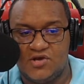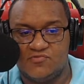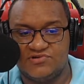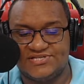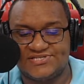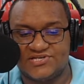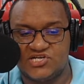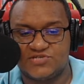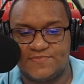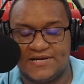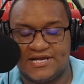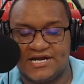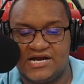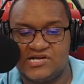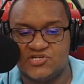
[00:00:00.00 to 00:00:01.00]
Research
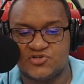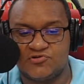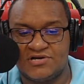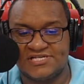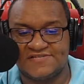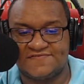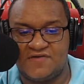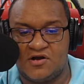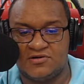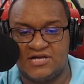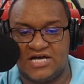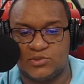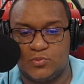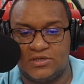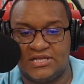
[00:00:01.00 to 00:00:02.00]
by Kaieteur has found
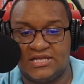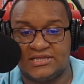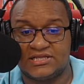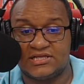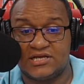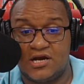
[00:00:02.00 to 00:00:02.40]
that when it